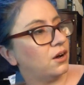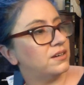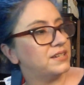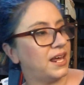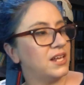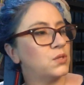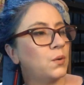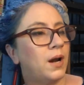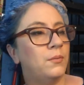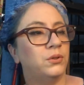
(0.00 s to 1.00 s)
on days
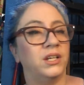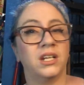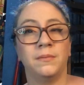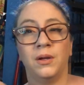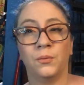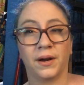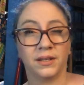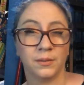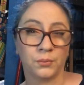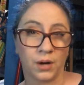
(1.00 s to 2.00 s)
where I'm only going to be
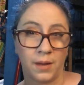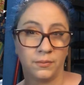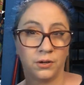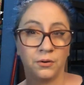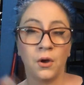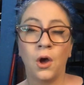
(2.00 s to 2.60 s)
wearing the primer